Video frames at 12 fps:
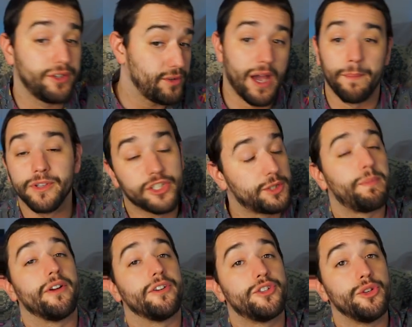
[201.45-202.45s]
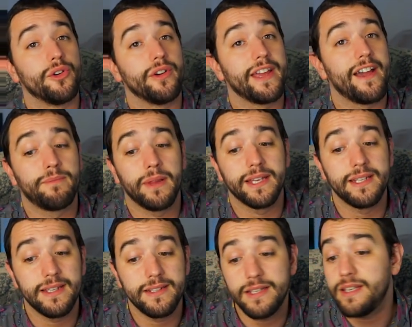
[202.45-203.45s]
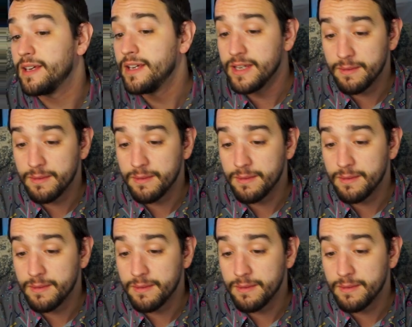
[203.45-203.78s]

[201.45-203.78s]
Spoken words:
you how much experience do you already have playing D&D?